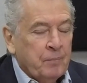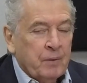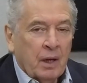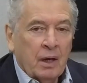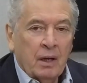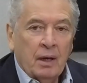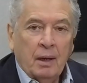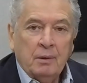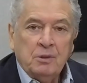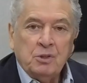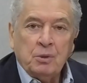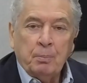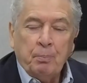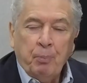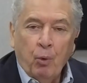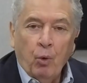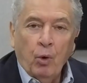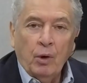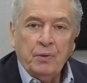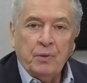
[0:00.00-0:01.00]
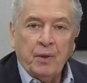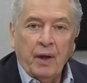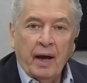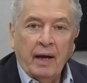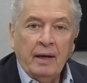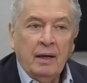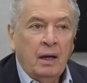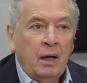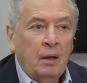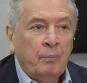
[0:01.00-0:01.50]
And I support
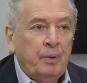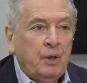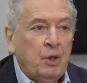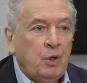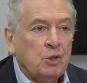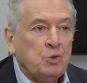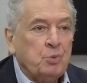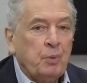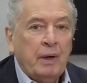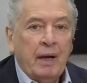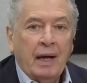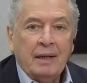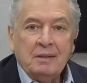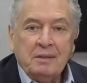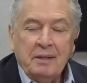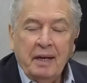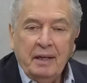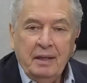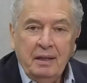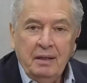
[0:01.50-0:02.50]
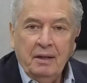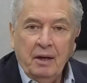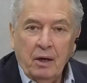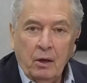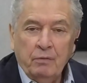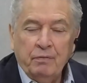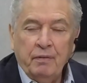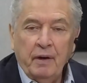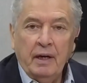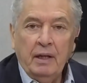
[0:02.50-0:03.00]
that because we're not taking
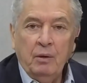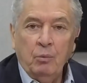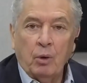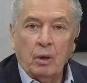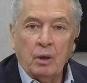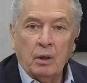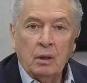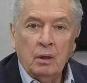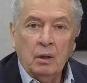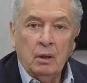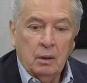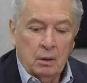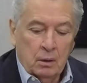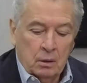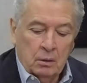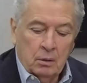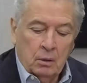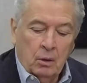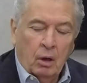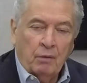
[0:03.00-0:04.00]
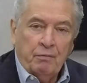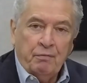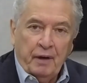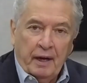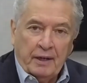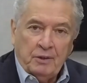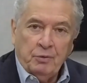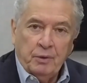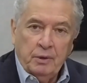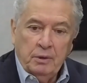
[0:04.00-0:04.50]
care of anyone. Our
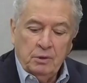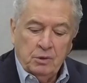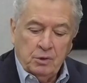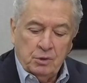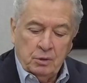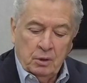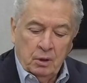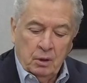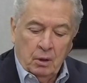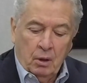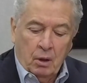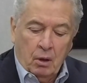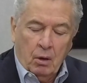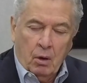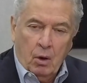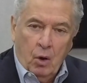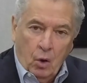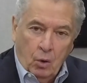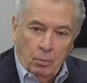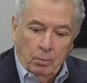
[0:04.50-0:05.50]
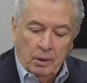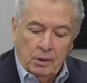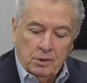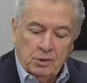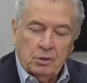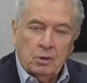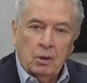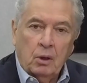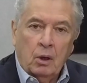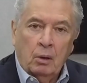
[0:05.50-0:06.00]
veterans, our
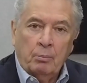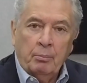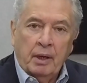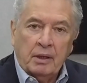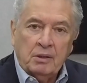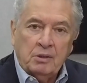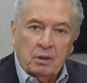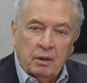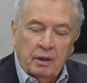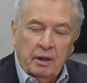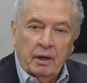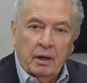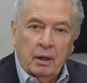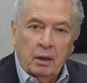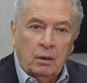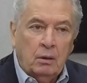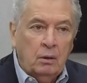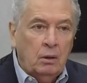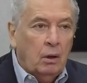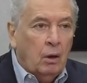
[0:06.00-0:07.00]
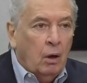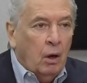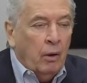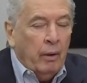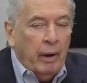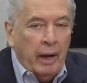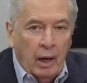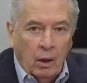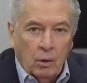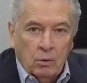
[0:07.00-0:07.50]
homeless, our mentally ill,
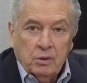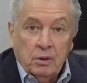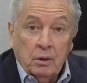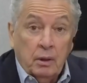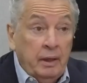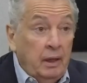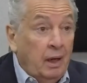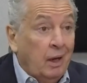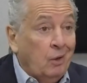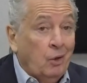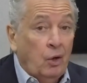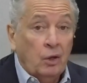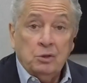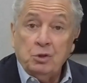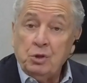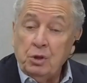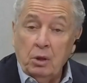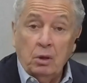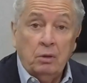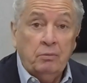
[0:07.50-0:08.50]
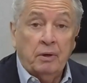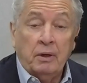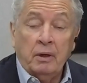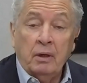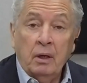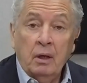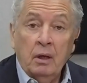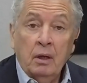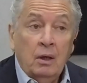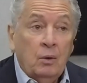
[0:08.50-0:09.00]
our elderly, and our
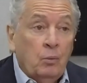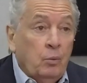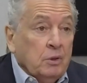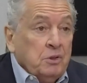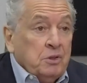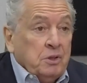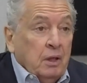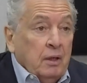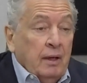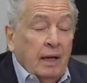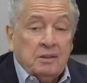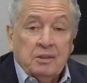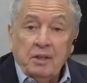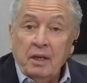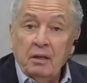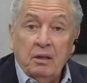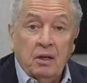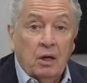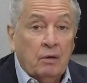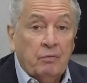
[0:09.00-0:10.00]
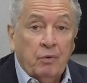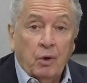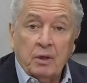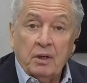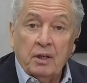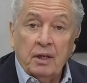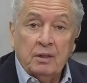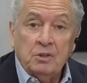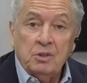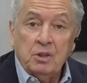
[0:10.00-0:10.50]
children. We're still not taking care of our
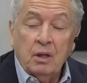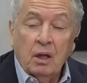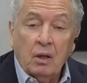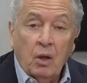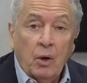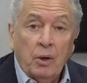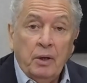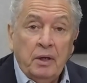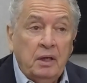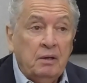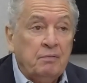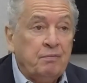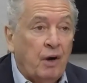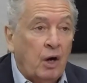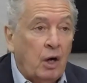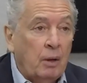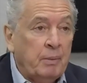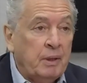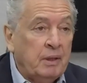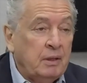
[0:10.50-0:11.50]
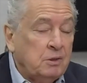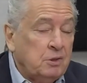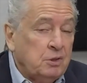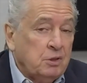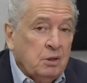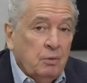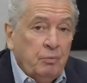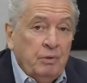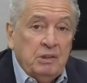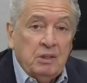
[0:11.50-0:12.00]
kids in the learning environment. And this
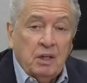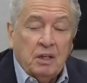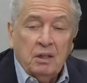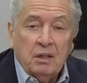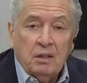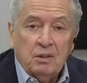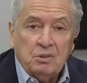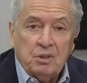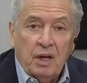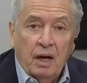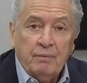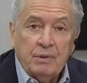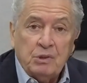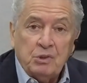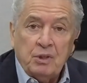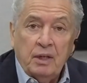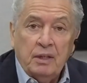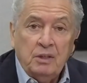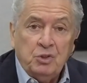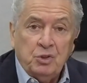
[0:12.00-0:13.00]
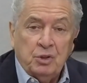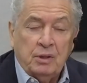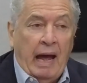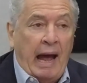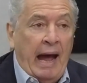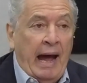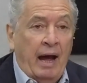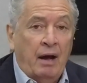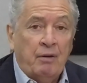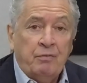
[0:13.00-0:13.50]
is a ridiculous conversation to
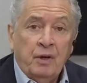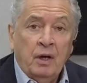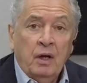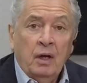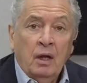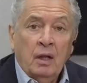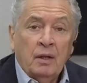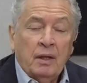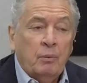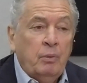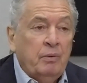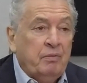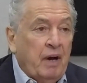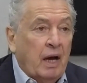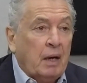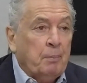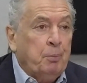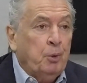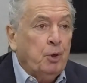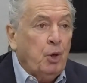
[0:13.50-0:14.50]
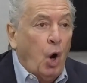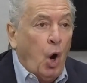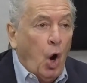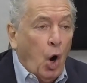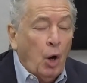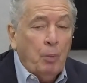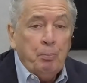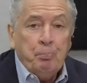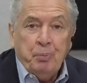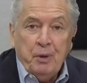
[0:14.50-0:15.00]
have that we've got to put
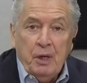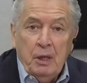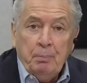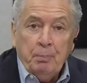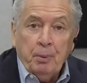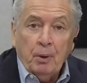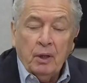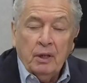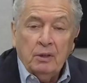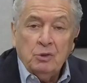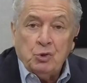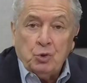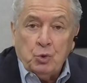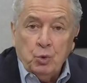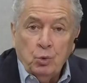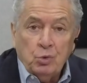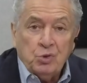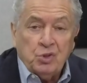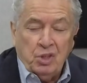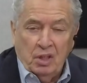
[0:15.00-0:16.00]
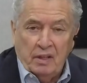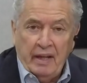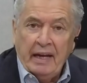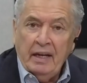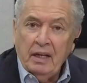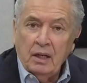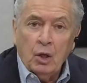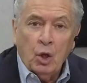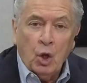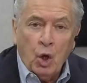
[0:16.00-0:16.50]
armed people in schools so they
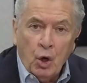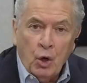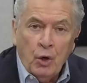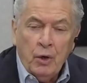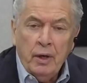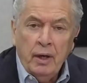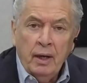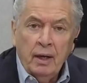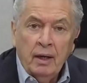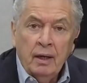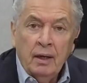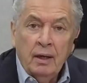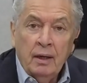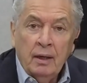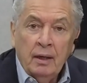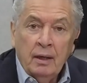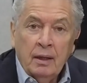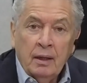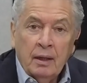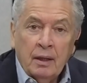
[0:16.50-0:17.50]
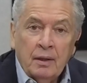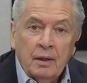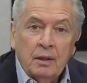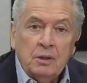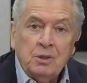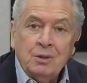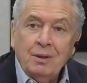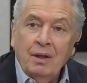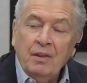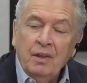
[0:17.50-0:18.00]
can learn.
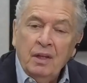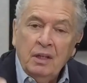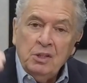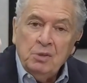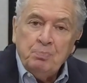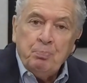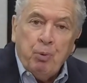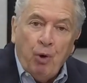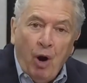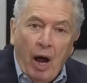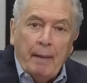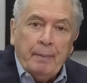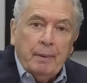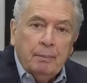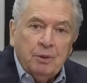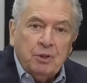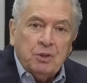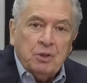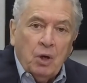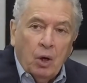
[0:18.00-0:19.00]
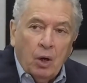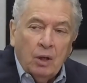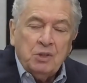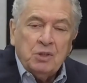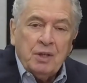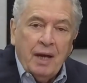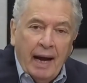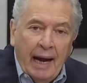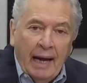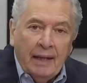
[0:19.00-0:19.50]
This, this problem
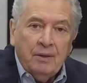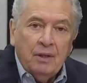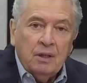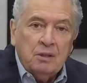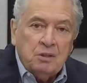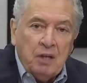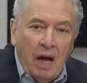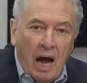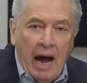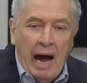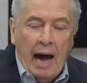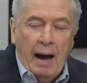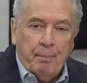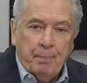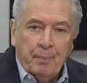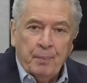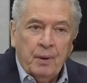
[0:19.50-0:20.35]
starts at the top,